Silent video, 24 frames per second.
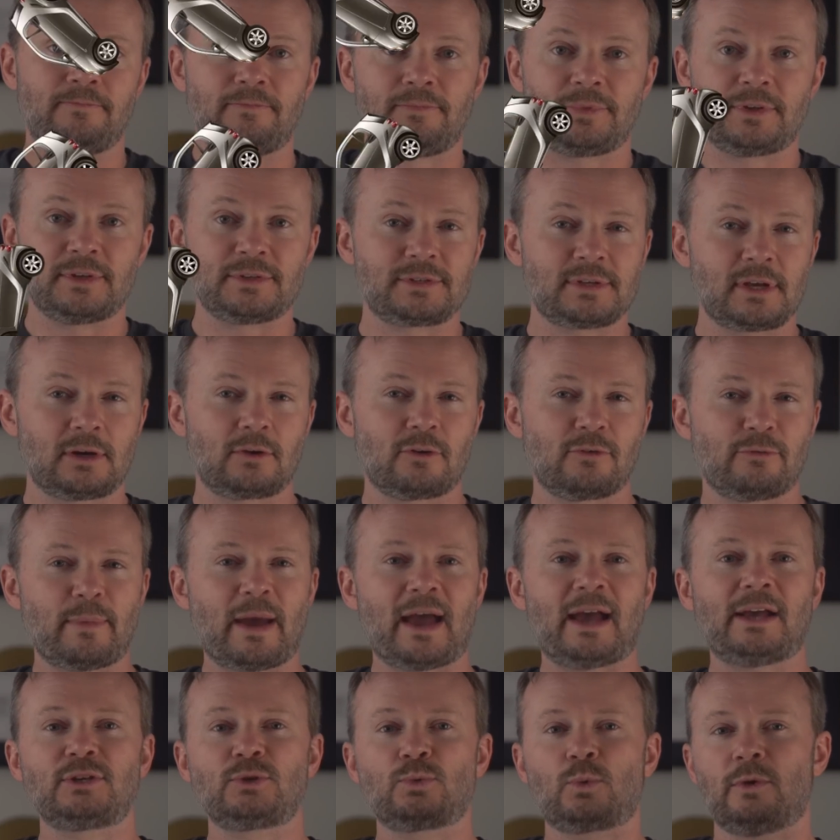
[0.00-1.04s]
The center of
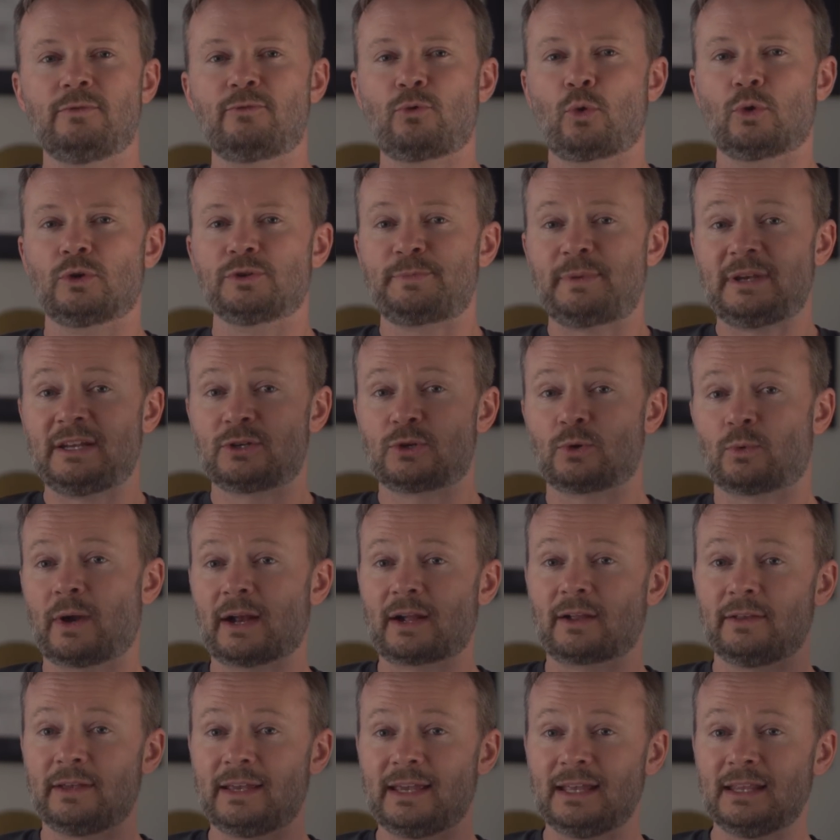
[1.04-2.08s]
mass would of course be
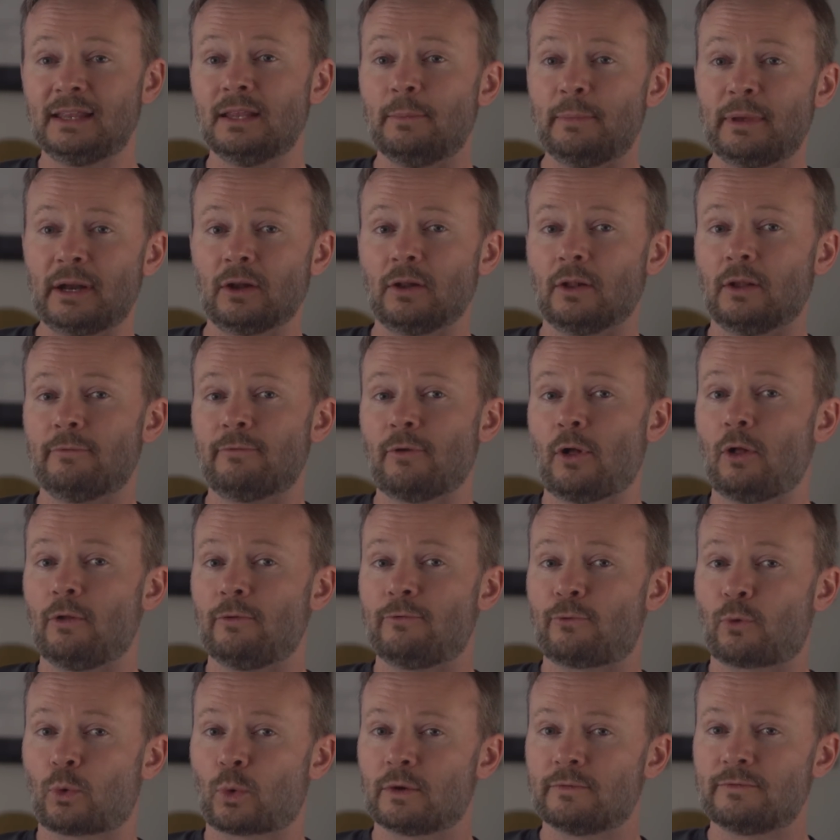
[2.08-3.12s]
directly in the middle of all
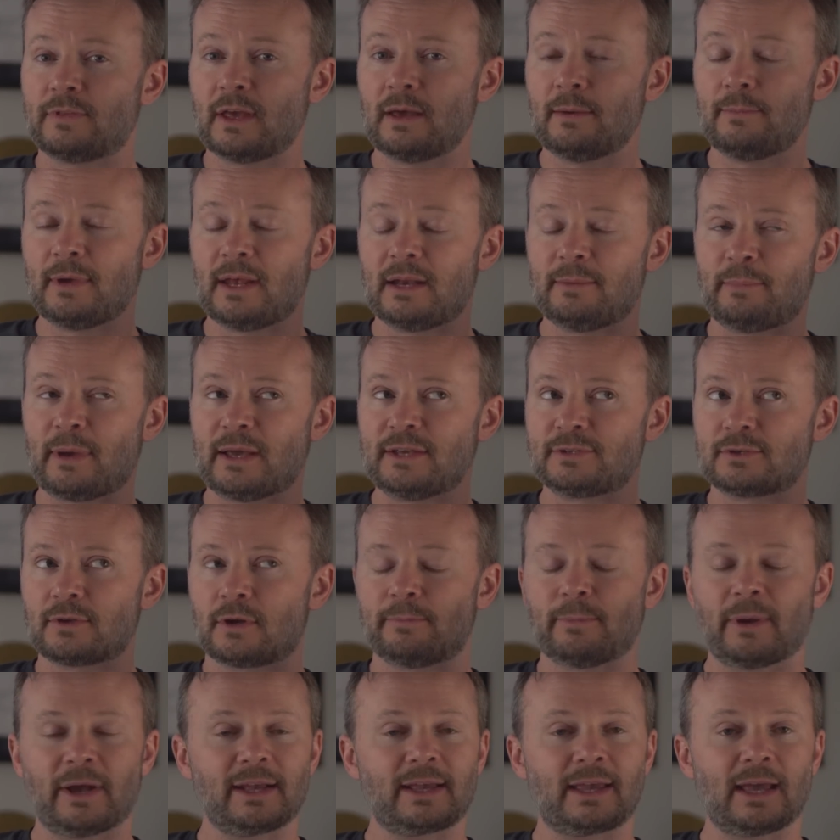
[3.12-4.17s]
4 of them, and based on
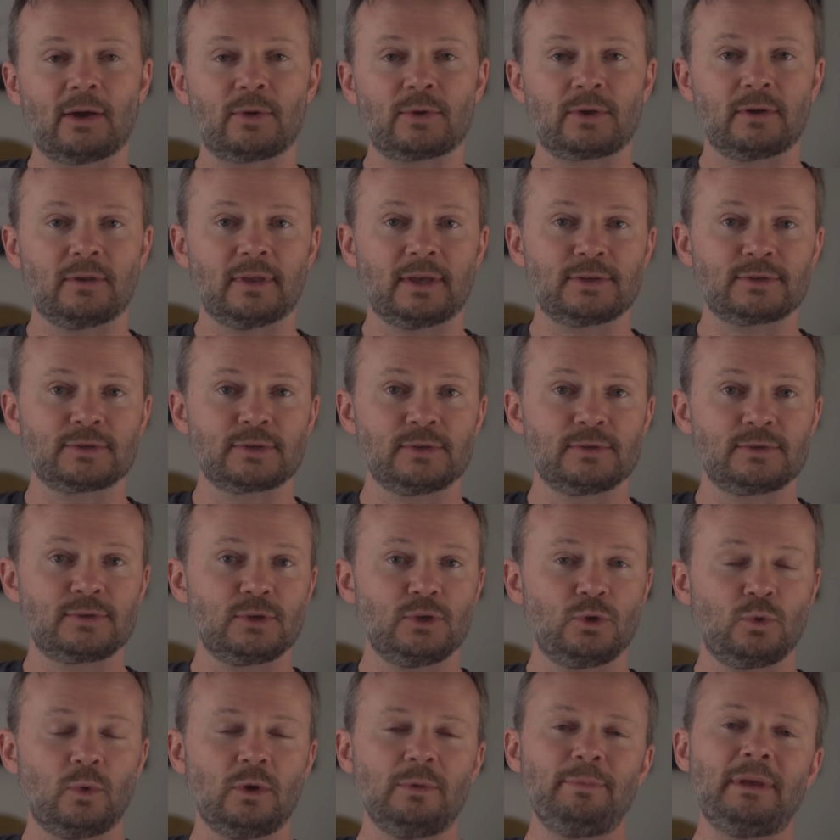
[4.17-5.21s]
my calculations,
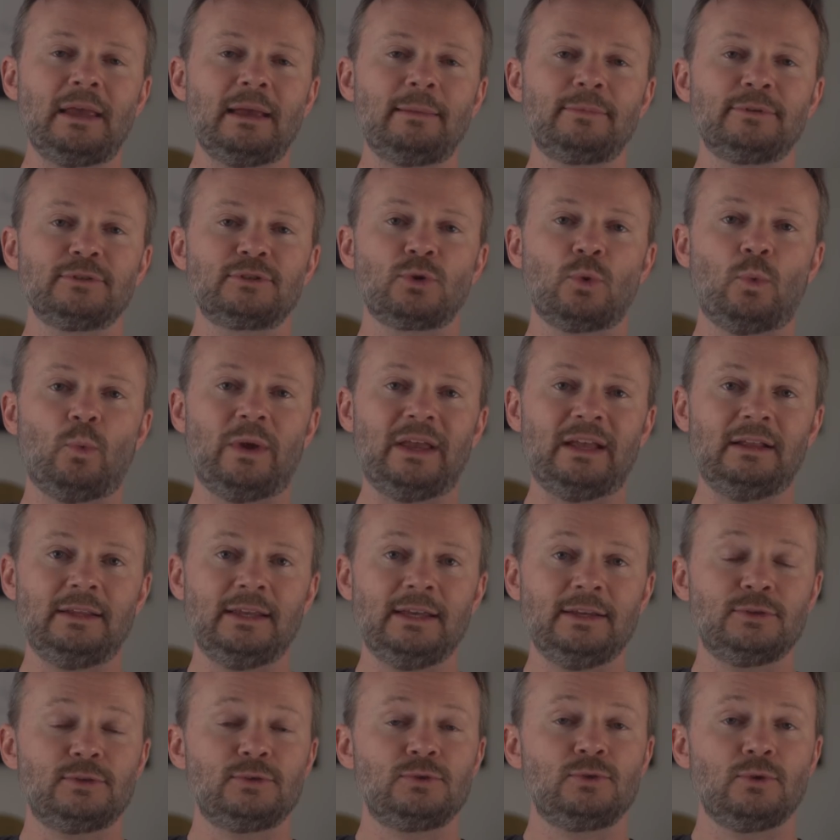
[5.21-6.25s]
you would be able to
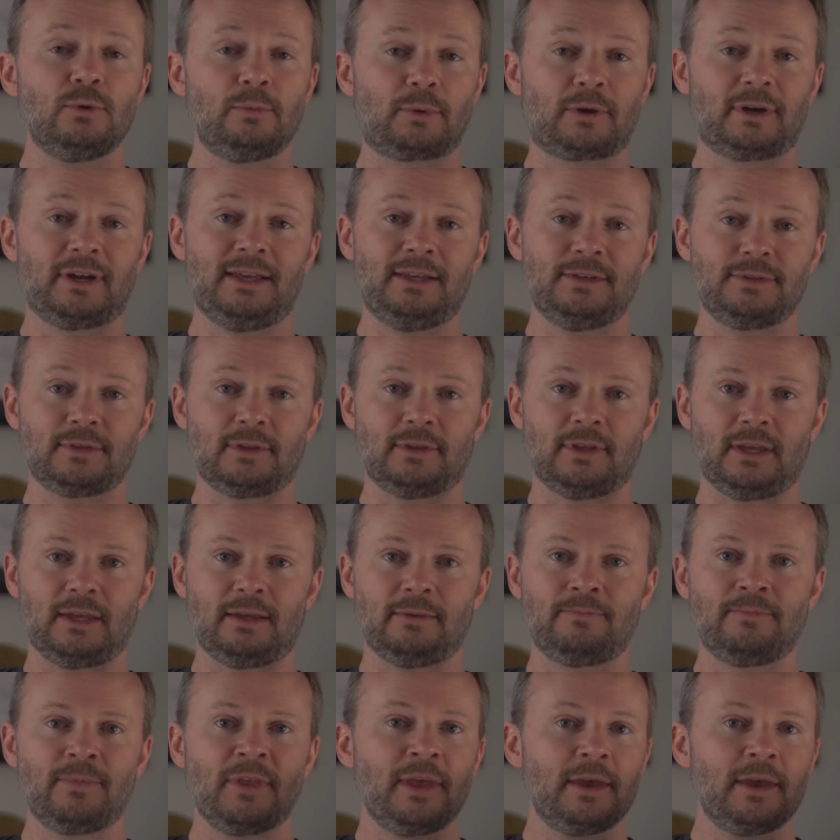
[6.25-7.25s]
wheelie super easily.